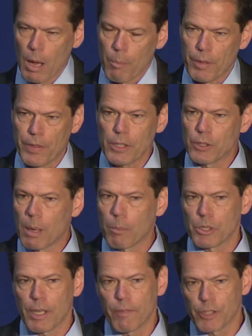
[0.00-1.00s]
But these
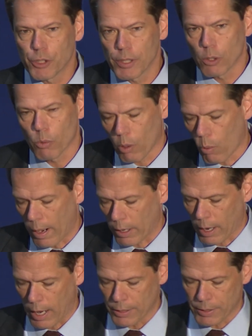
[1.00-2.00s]
numbers even still require
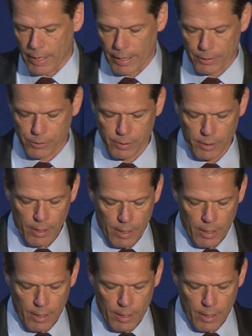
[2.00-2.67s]
context.